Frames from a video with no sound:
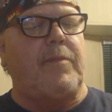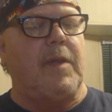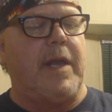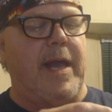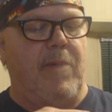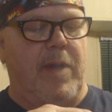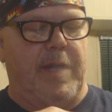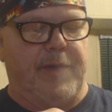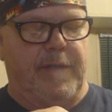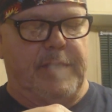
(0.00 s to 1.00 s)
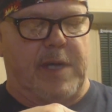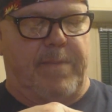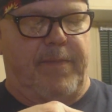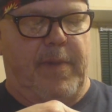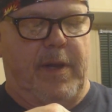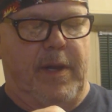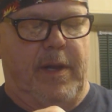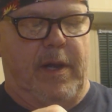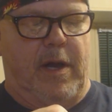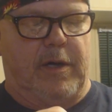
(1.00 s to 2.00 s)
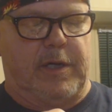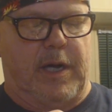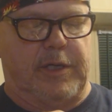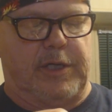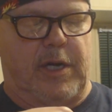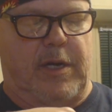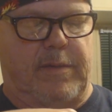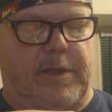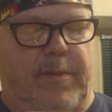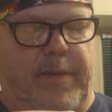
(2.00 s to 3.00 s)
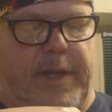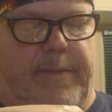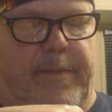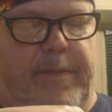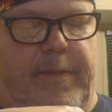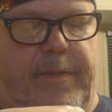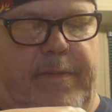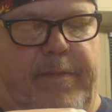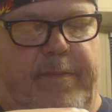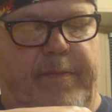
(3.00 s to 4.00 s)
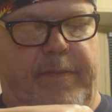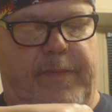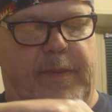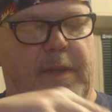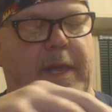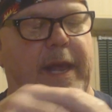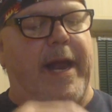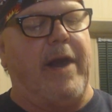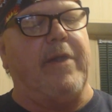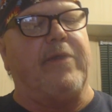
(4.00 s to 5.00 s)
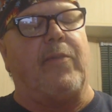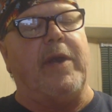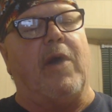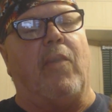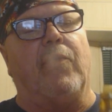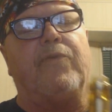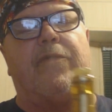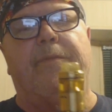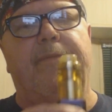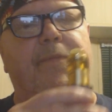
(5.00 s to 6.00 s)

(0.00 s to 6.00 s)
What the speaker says: Okay, what I'll do is I'll shut off some of the air to 3 holes.